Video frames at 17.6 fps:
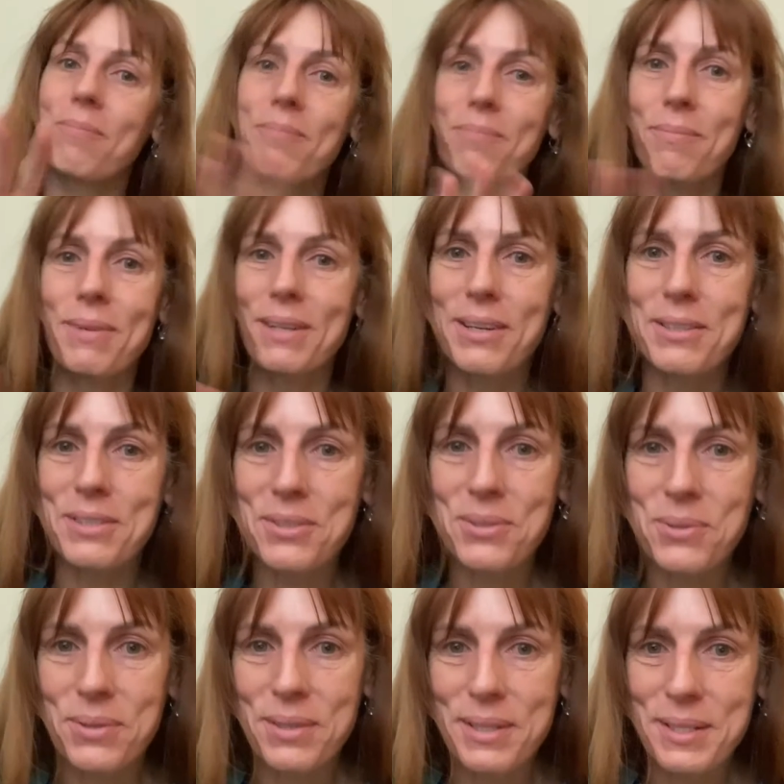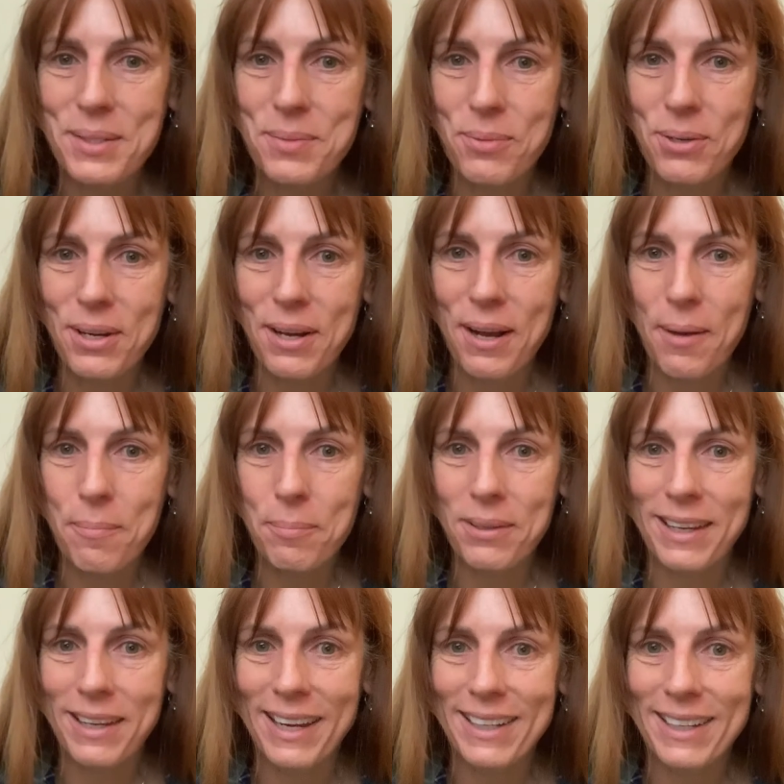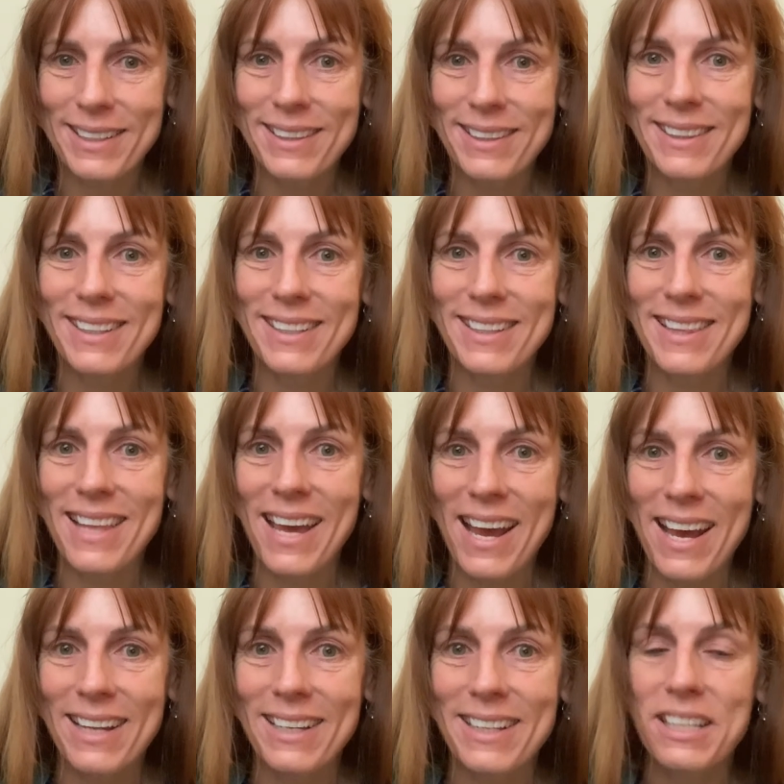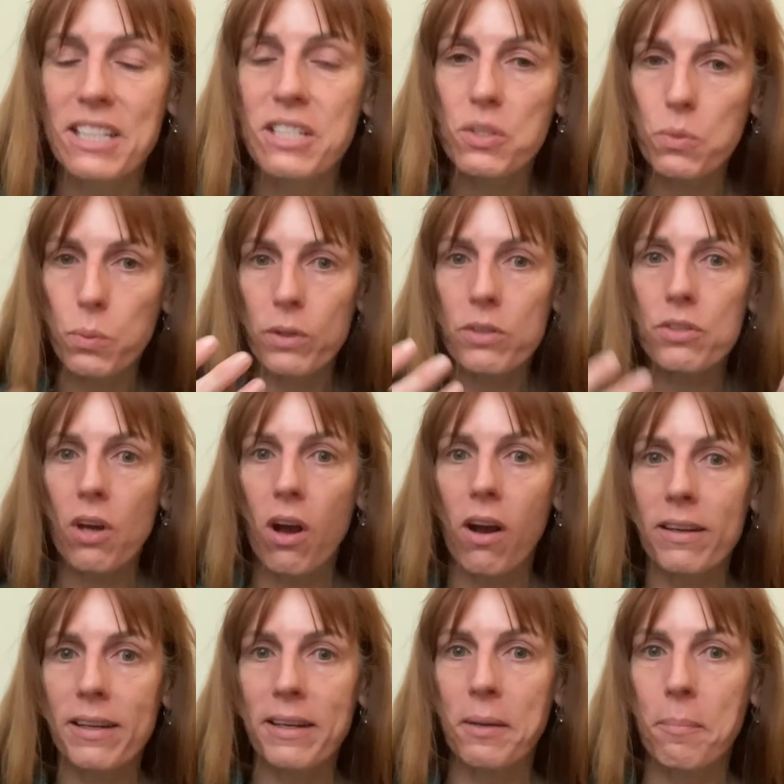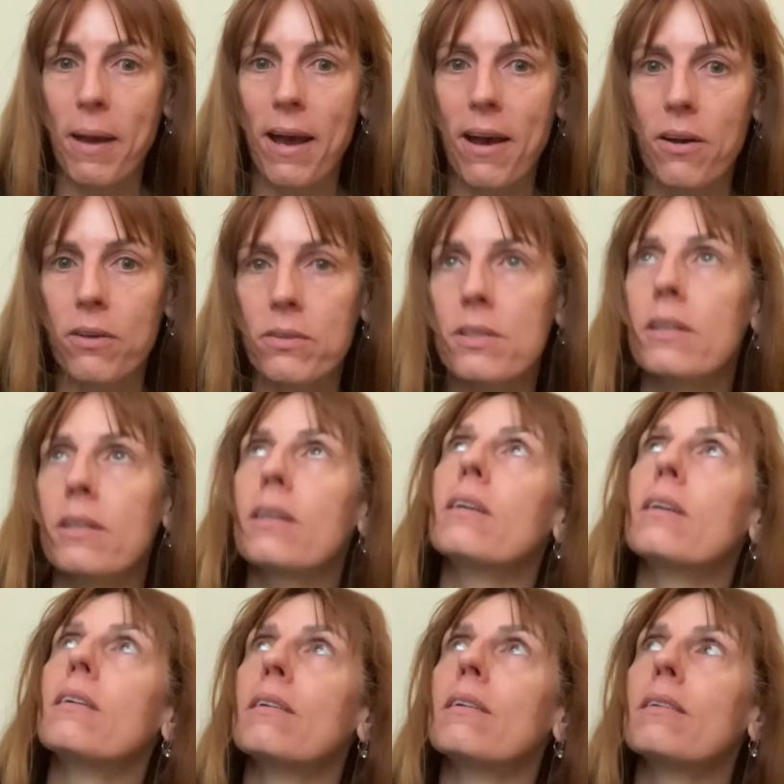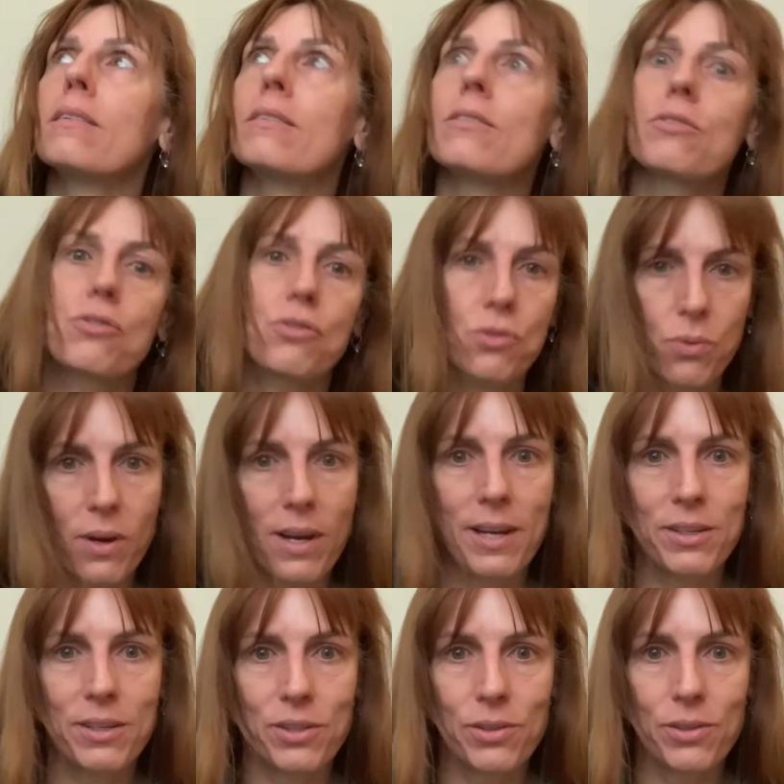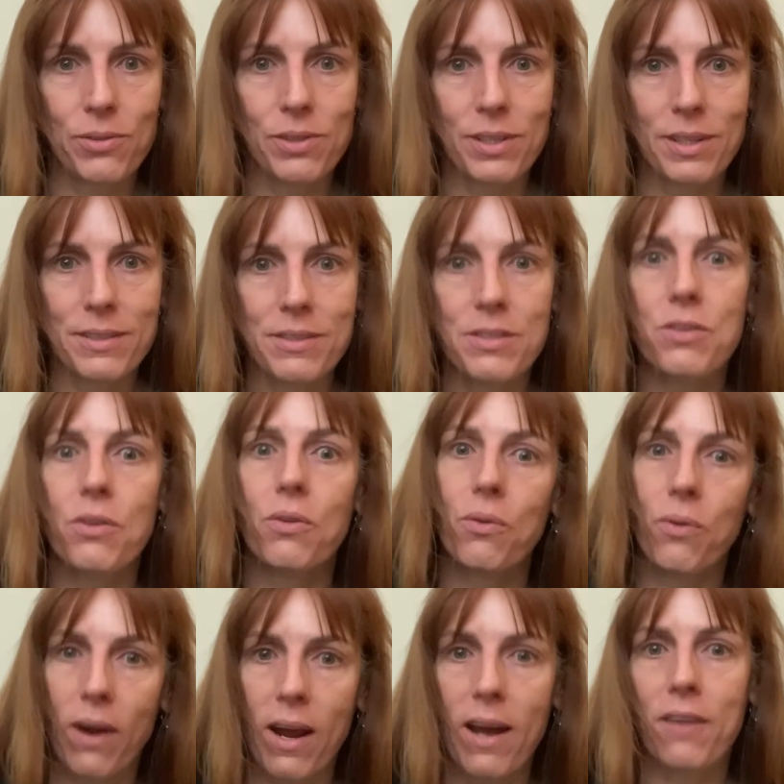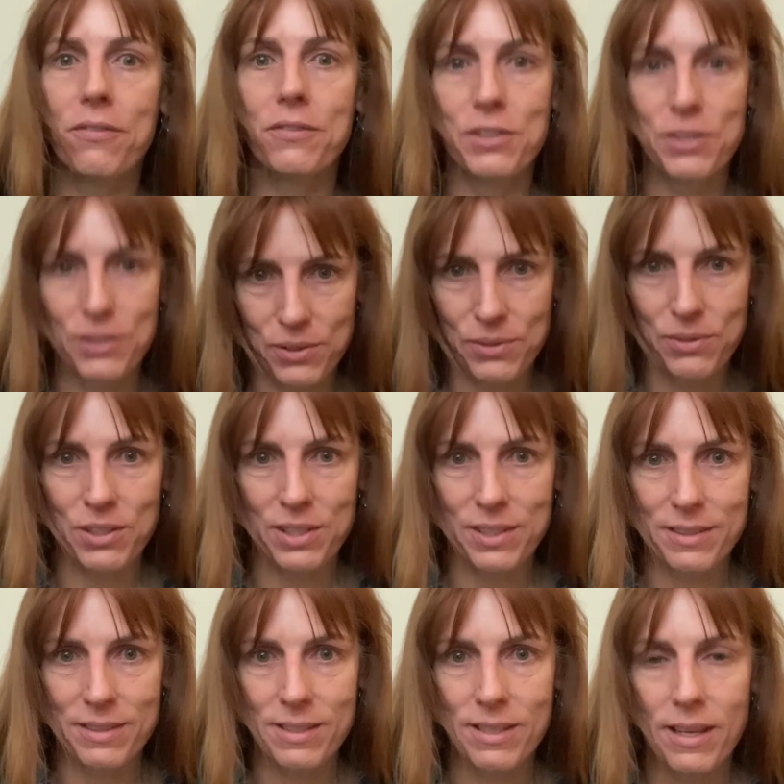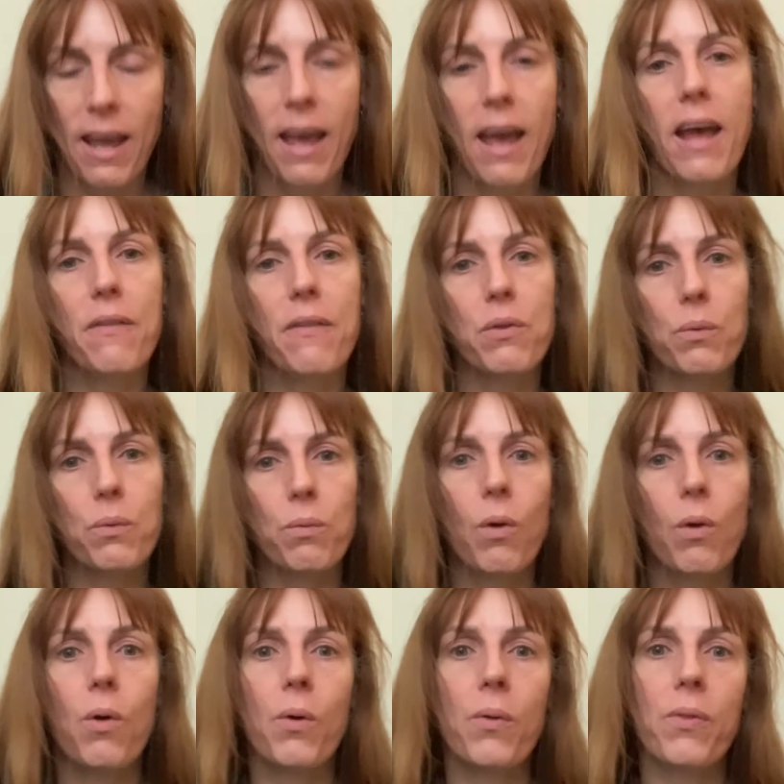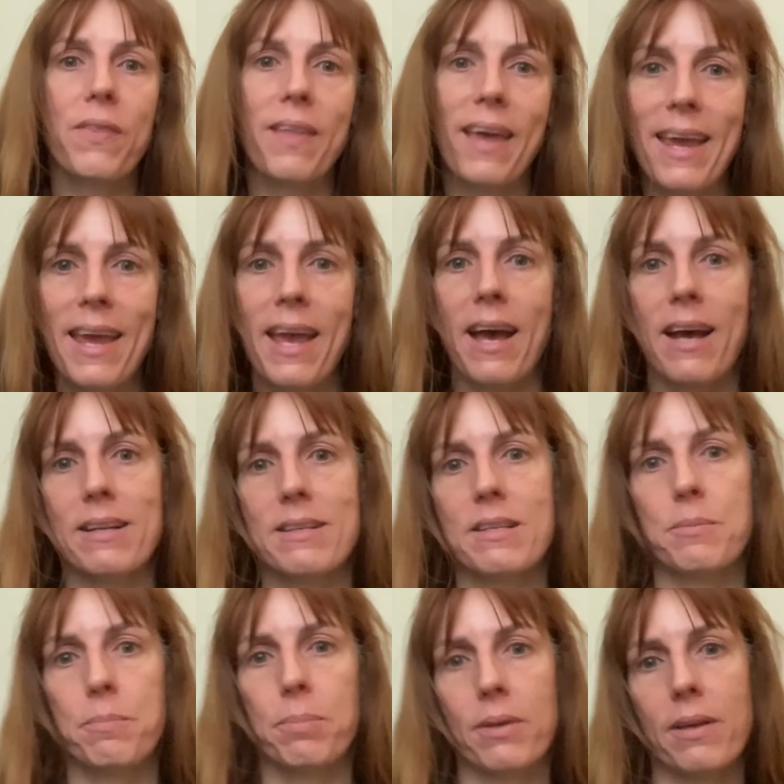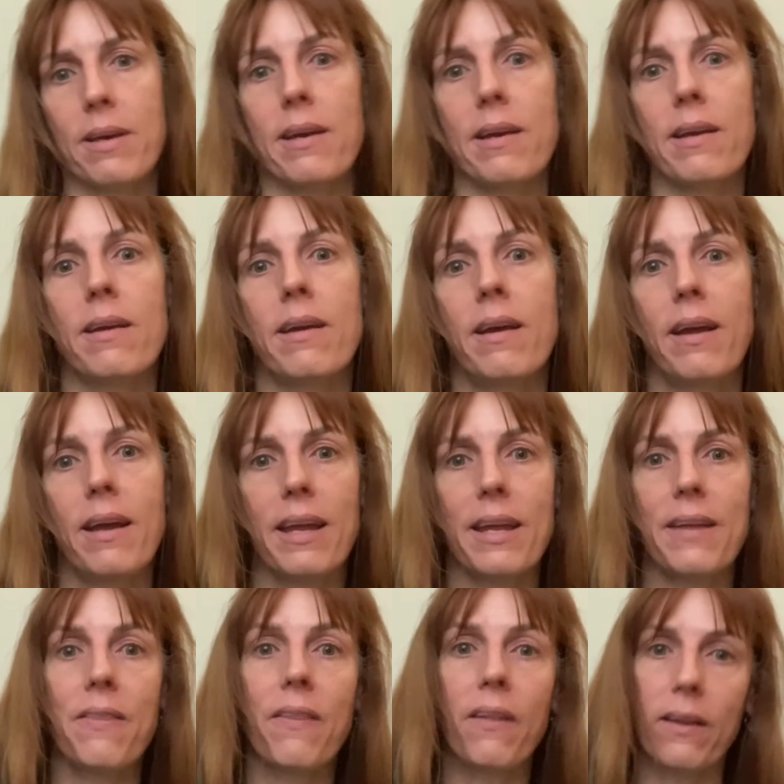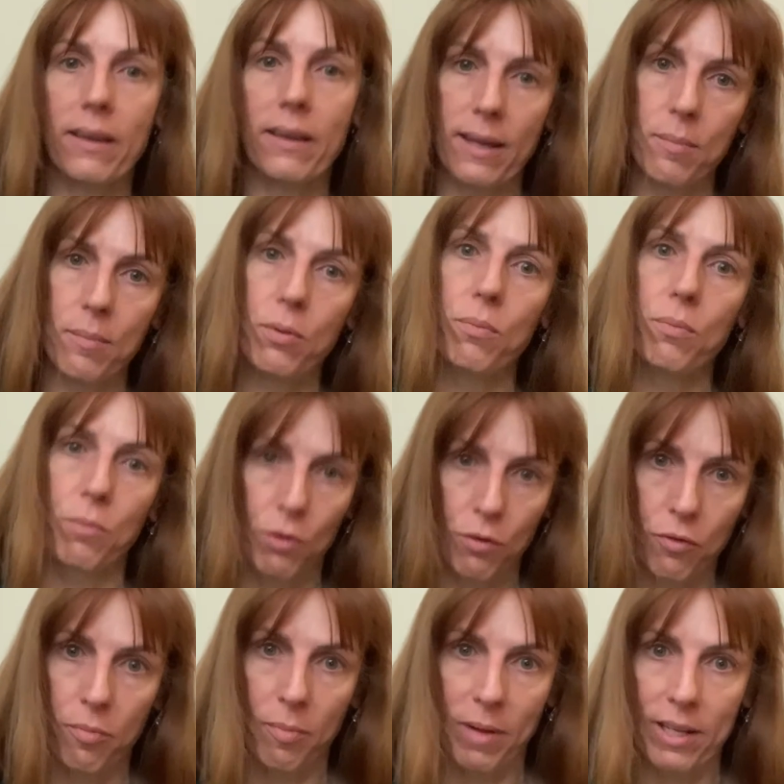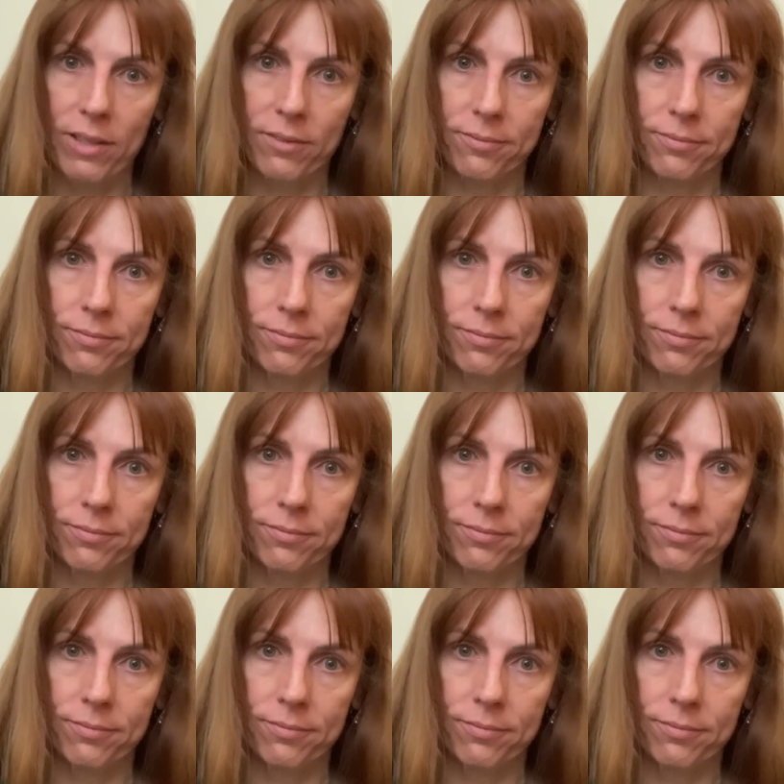But our story is more complicated than that because we're talking about trade unions, craft unions, and the role they had to play in the labor movement.